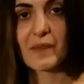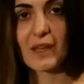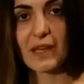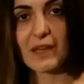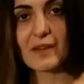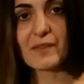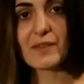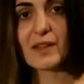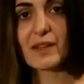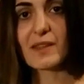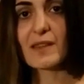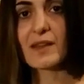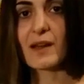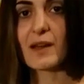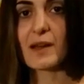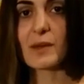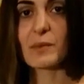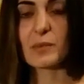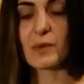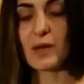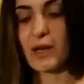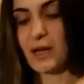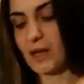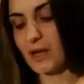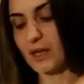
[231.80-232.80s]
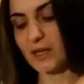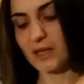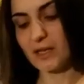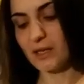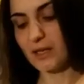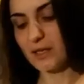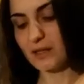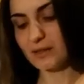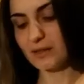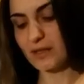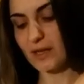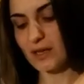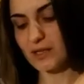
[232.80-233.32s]
Every time
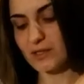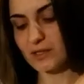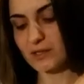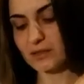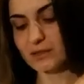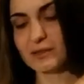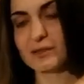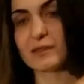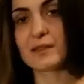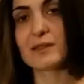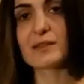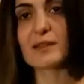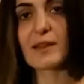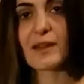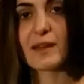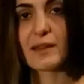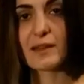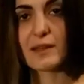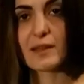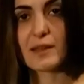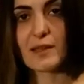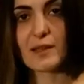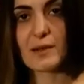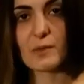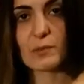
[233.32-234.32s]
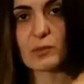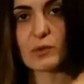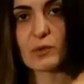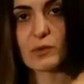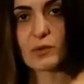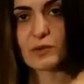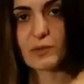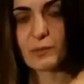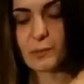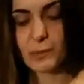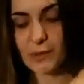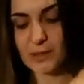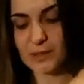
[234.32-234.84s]
he doesn't need any
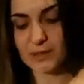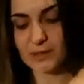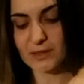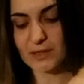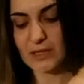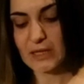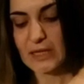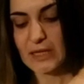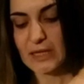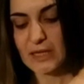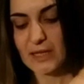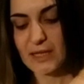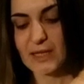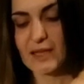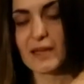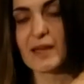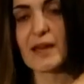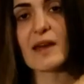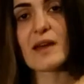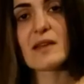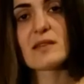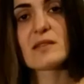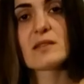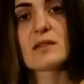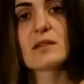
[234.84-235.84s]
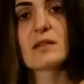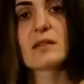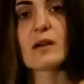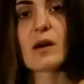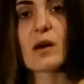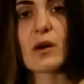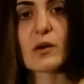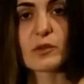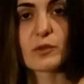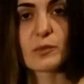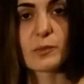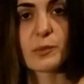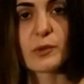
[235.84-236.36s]
input, but he has an
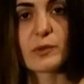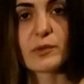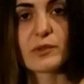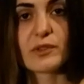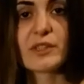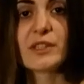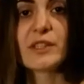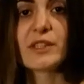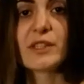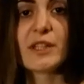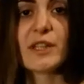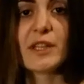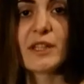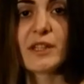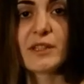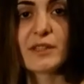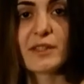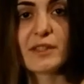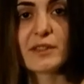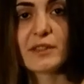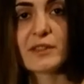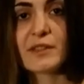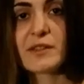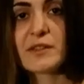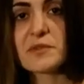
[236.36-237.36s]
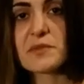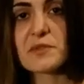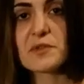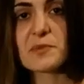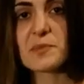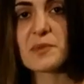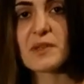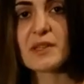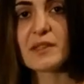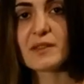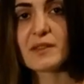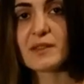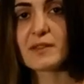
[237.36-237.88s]
output. He returns
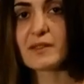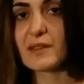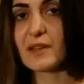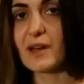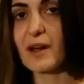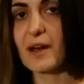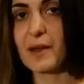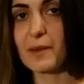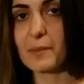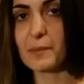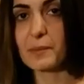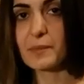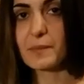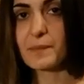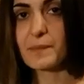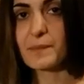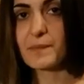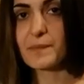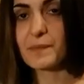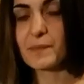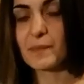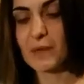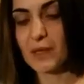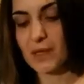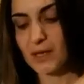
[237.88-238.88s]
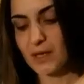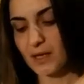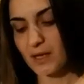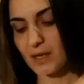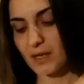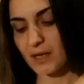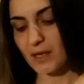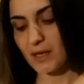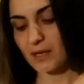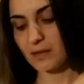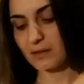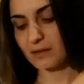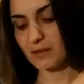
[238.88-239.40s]
me the time,
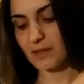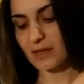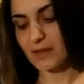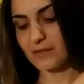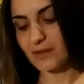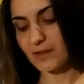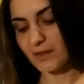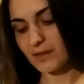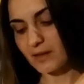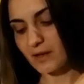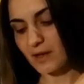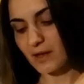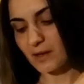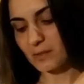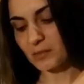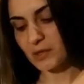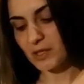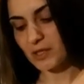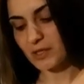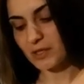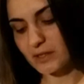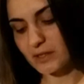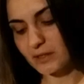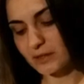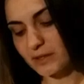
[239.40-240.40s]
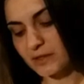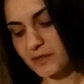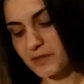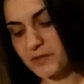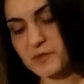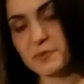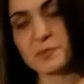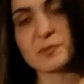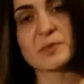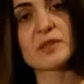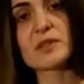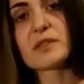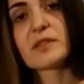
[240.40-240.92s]
and every time
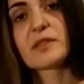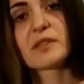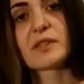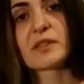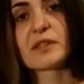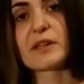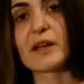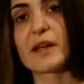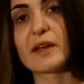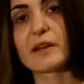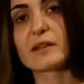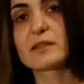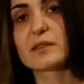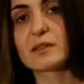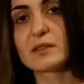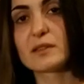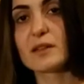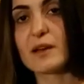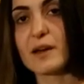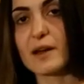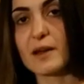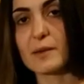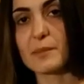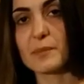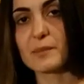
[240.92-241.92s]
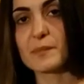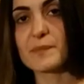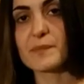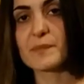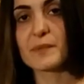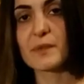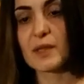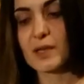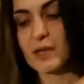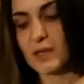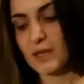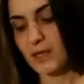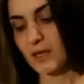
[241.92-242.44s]
returns me the correct time.
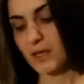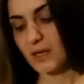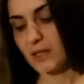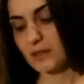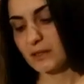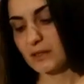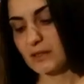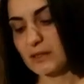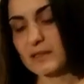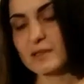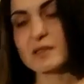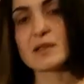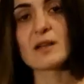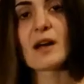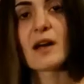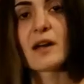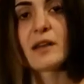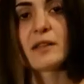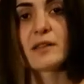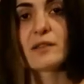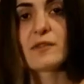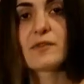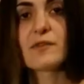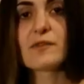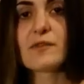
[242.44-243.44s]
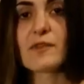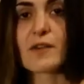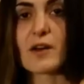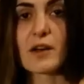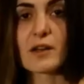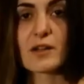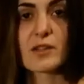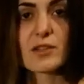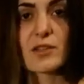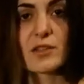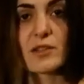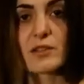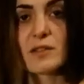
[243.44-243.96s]
This kind of
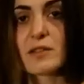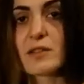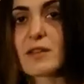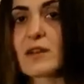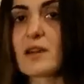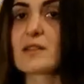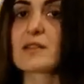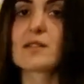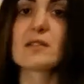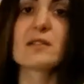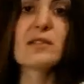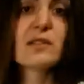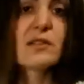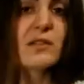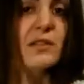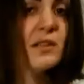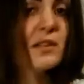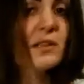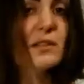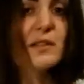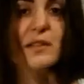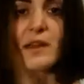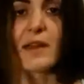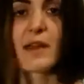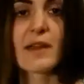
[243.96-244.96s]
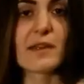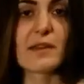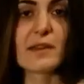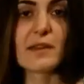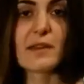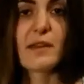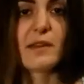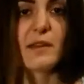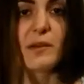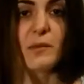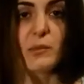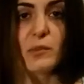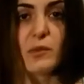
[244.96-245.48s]
function doesn't need any
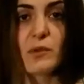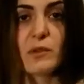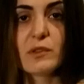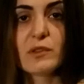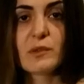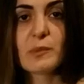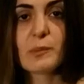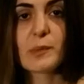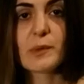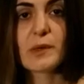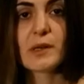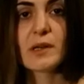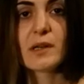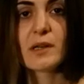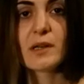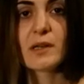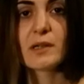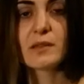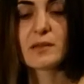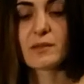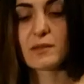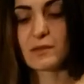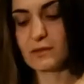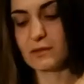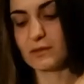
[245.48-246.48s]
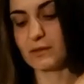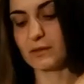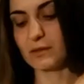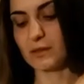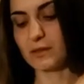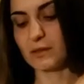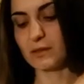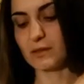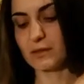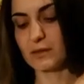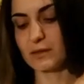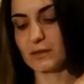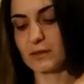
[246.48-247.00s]
input, but
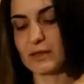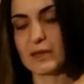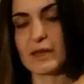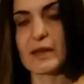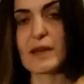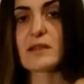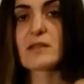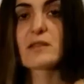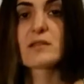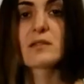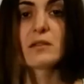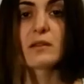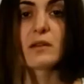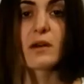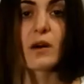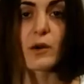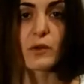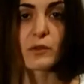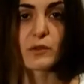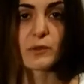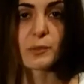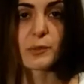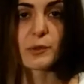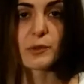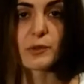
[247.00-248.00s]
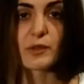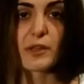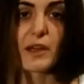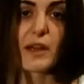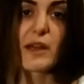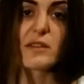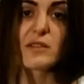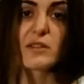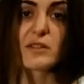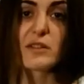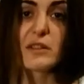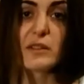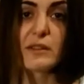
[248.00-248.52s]
has an output,
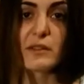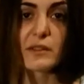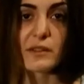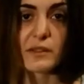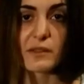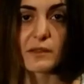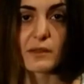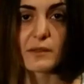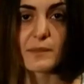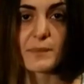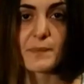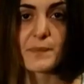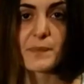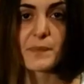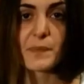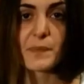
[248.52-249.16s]
has a return.